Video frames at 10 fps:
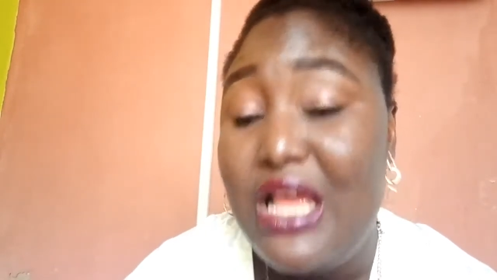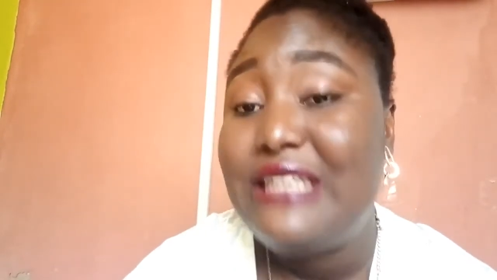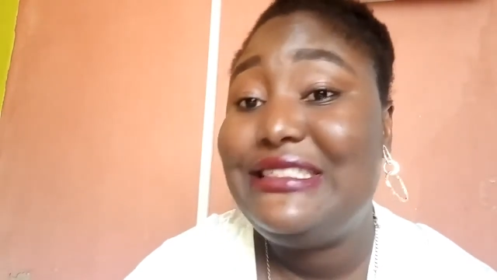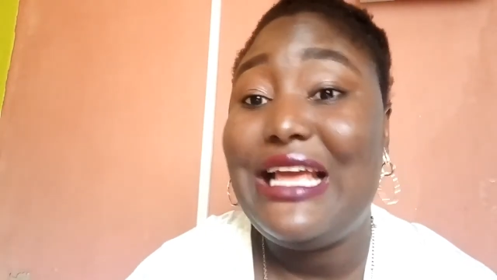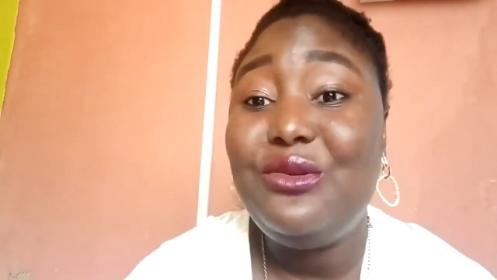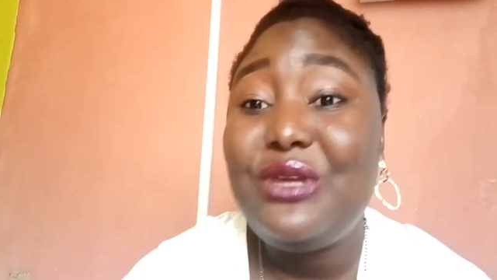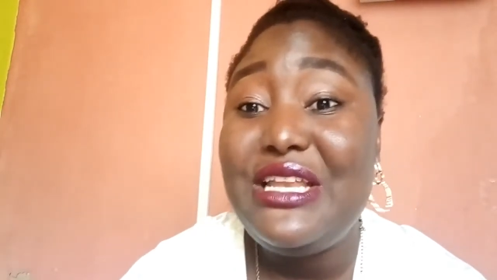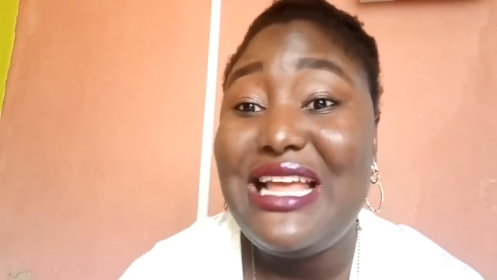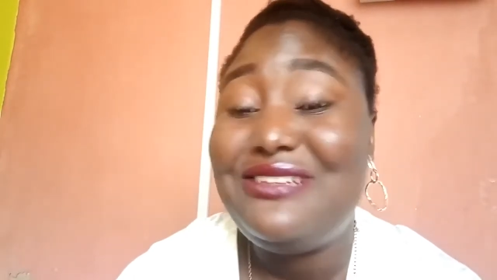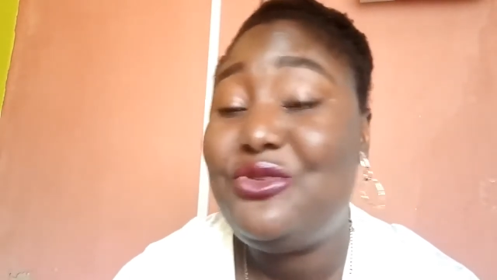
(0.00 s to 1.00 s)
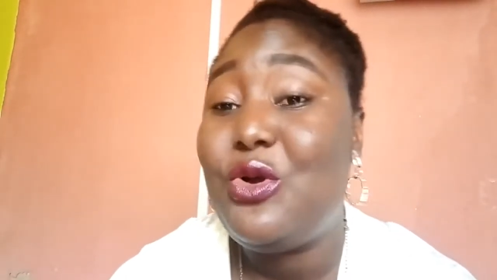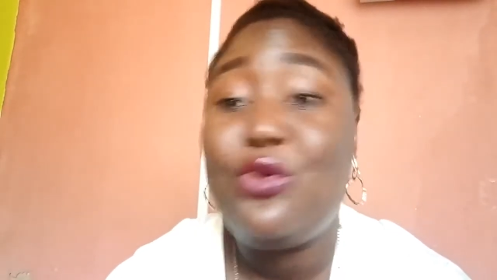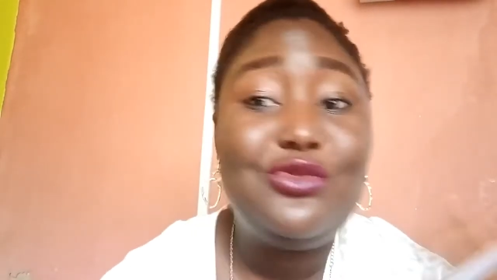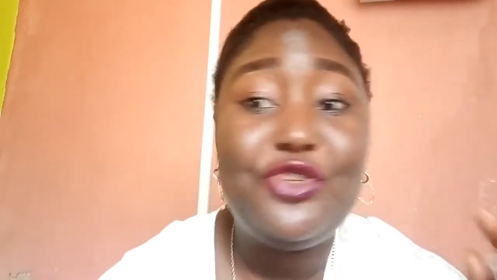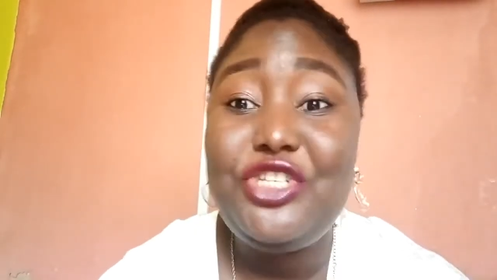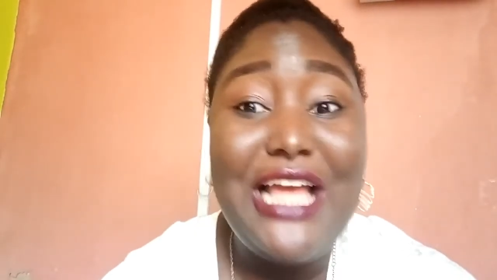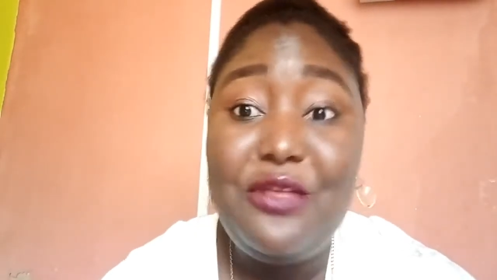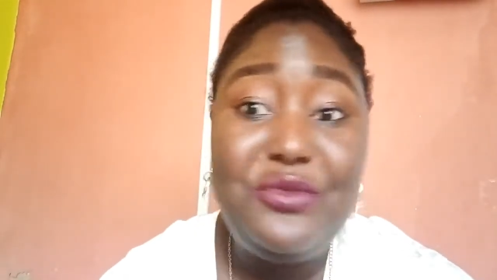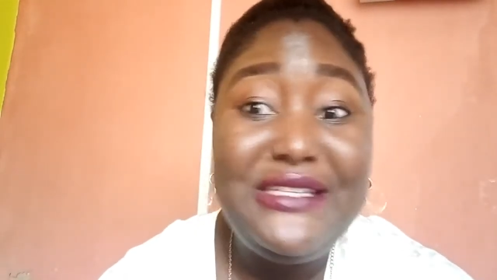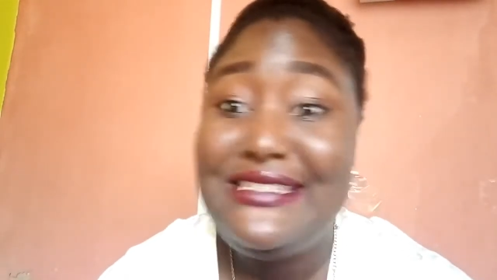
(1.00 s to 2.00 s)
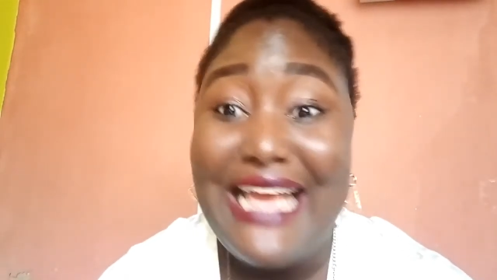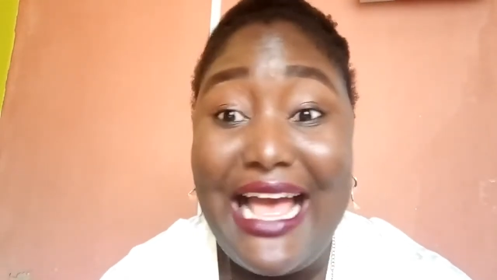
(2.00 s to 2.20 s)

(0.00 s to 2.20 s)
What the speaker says: they are looking at your social media,